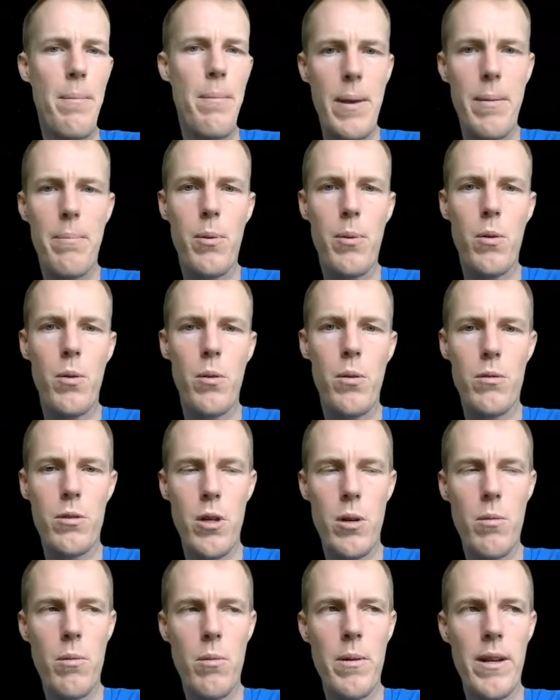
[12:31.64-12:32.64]

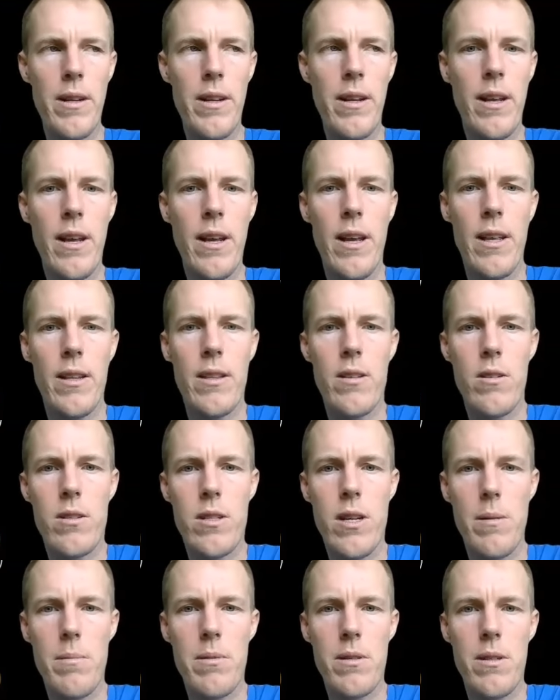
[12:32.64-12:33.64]
Pitbull, Doberman,
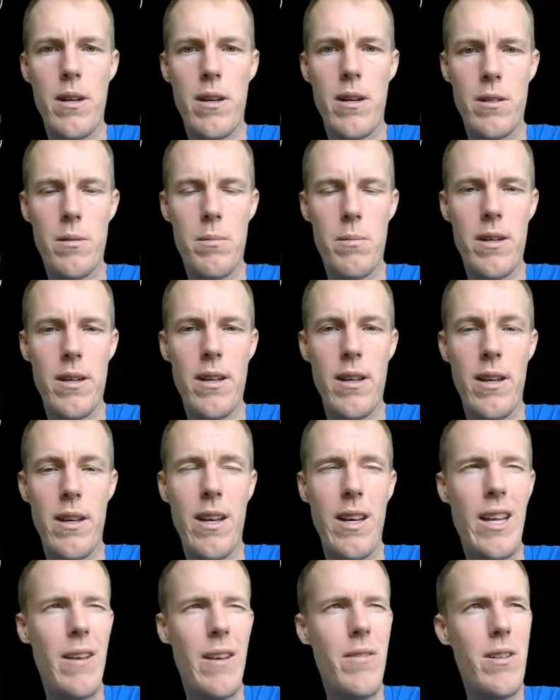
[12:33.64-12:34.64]
those types of dogs, but
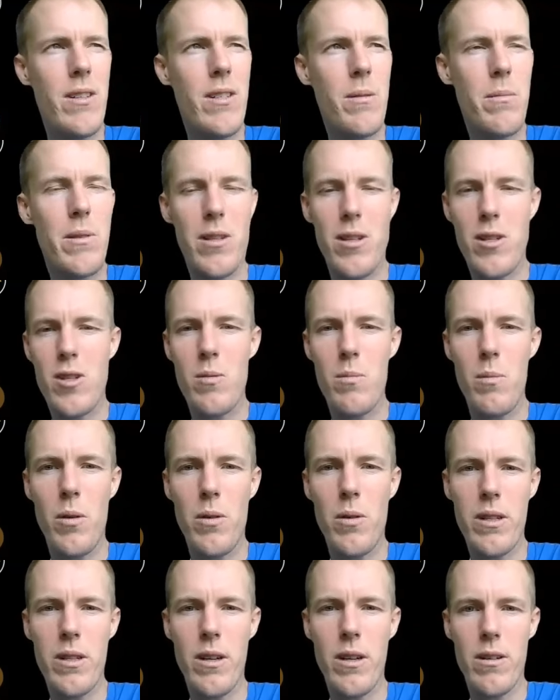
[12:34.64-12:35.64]
even some of the
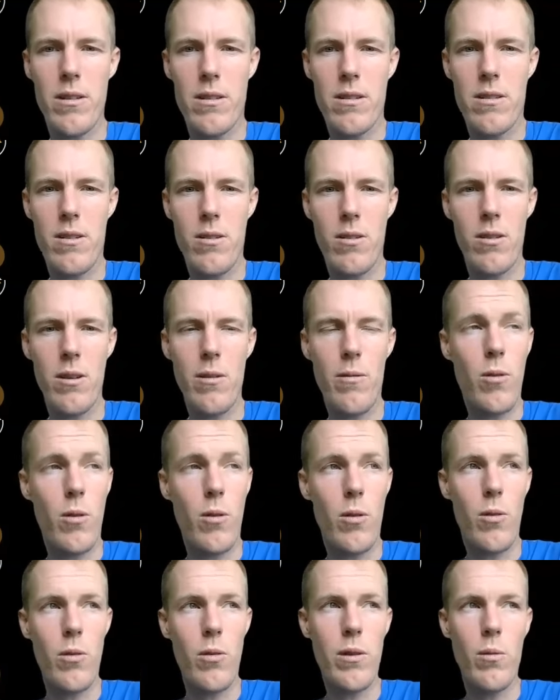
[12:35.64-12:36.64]
small dogs, they're good
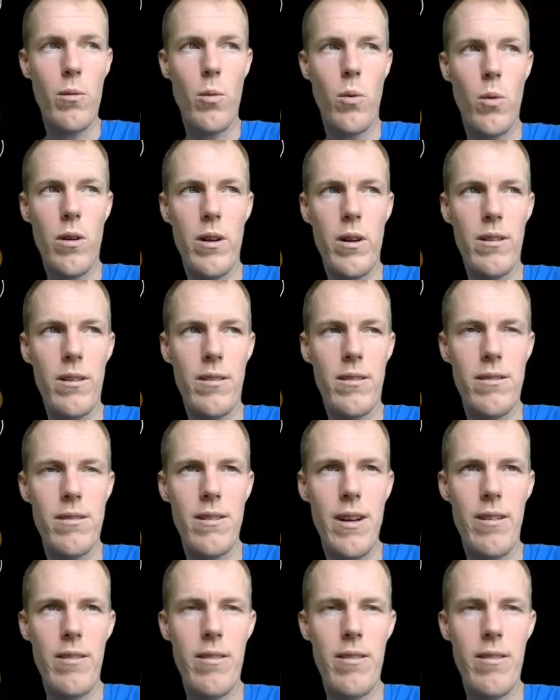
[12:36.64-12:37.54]
for early warning.